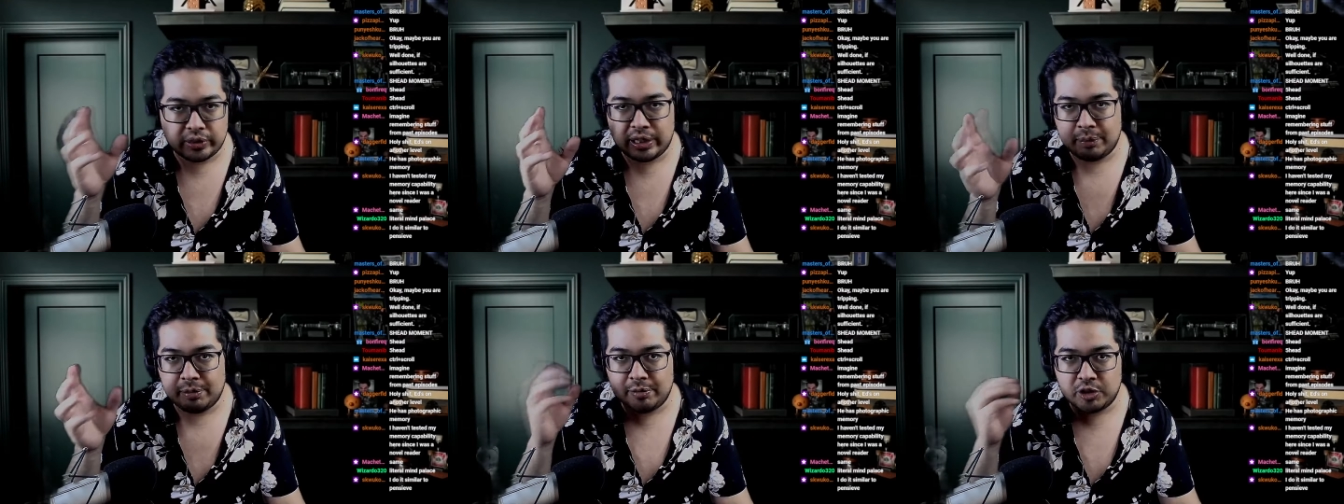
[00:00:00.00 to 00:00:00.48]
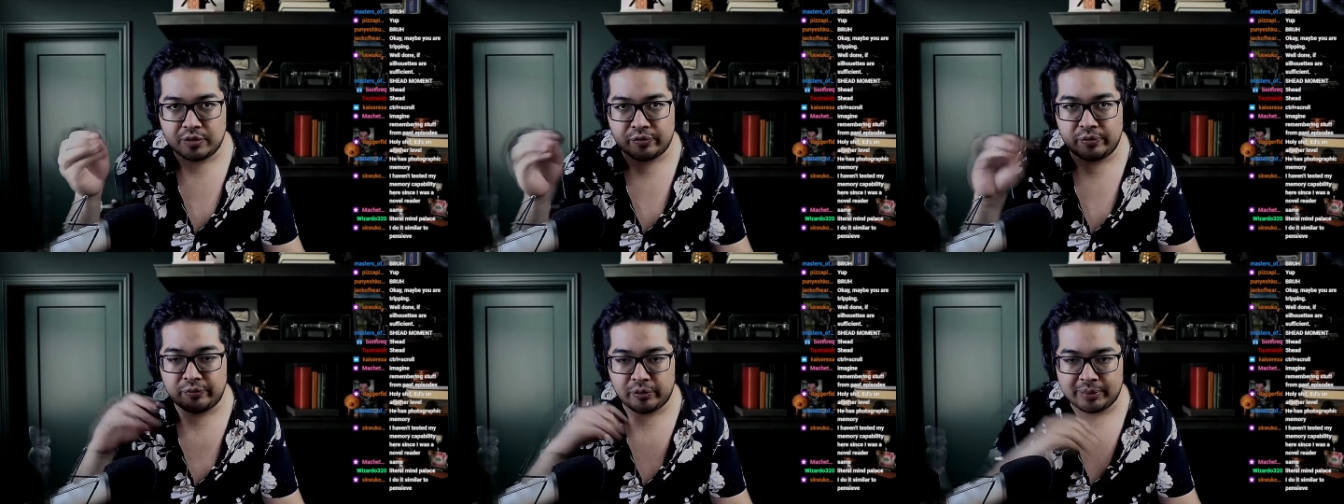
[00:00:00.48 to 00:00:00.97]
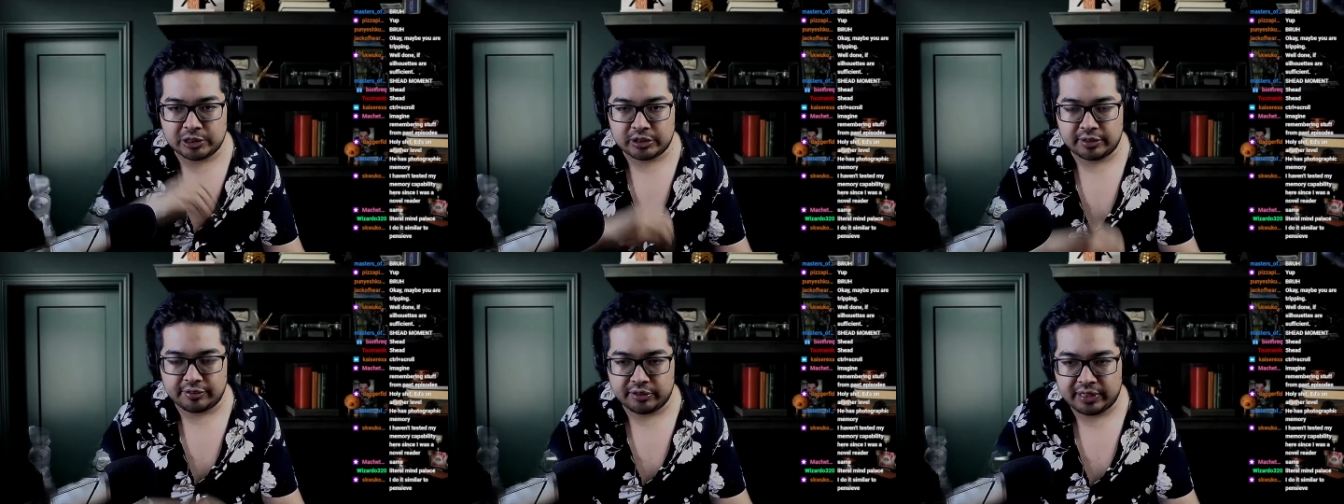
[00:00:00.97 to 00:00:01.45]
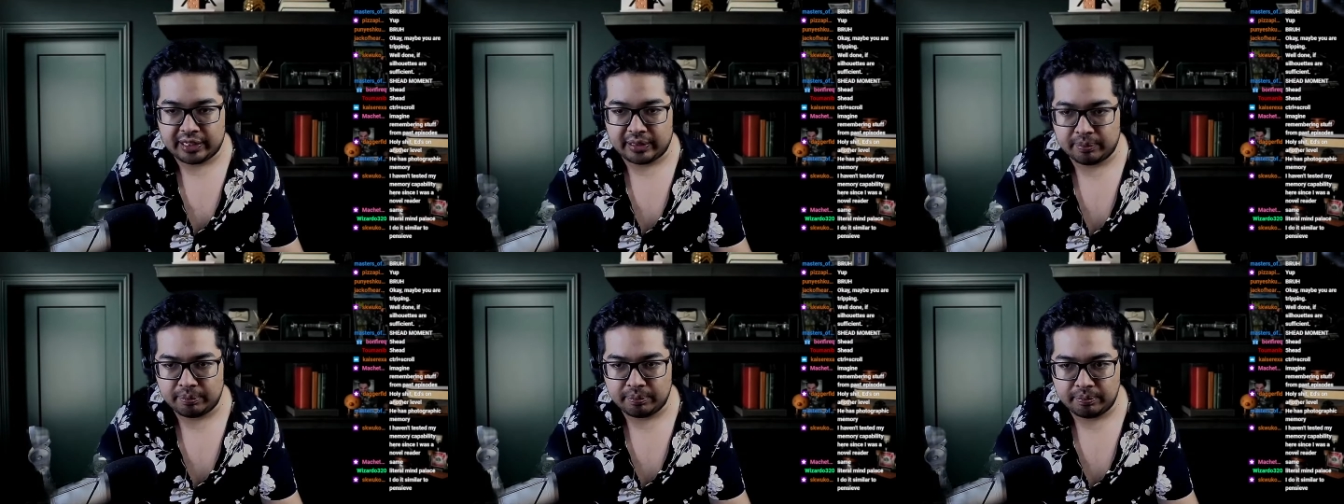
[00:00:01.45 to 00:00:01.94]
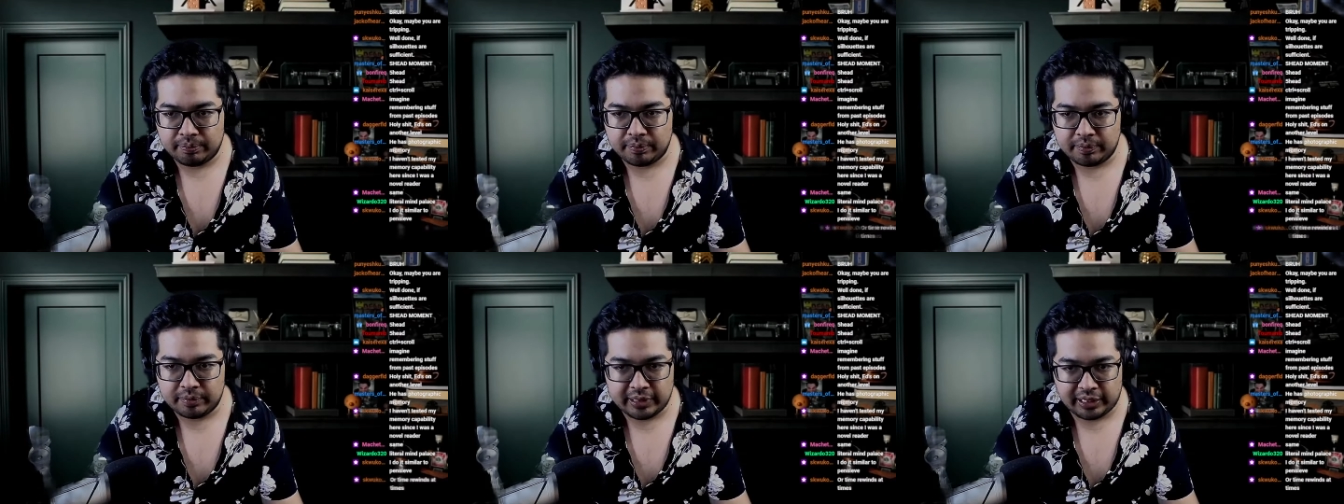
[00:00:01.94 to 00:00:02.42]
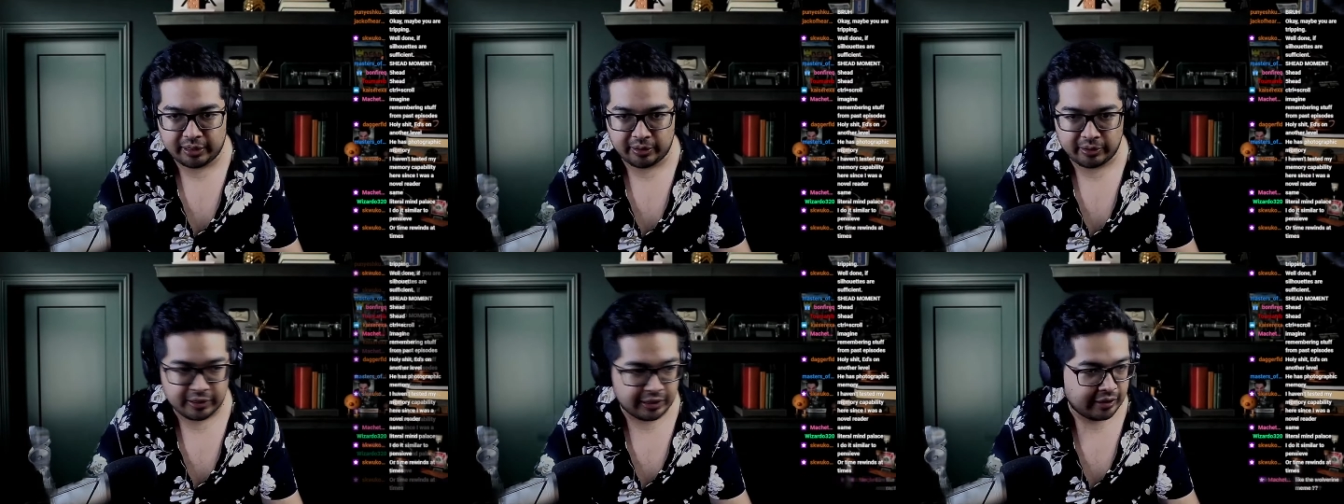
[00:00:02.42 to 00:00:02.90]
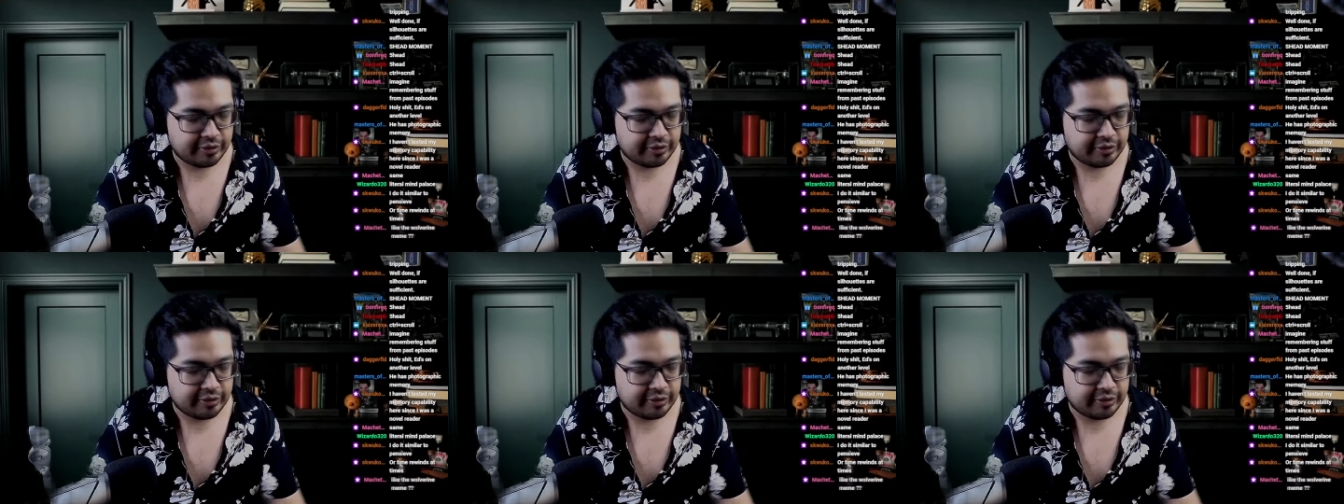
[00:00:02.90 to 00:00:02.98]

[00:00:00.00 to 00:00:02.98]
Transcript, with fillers: keep as much information as you can there.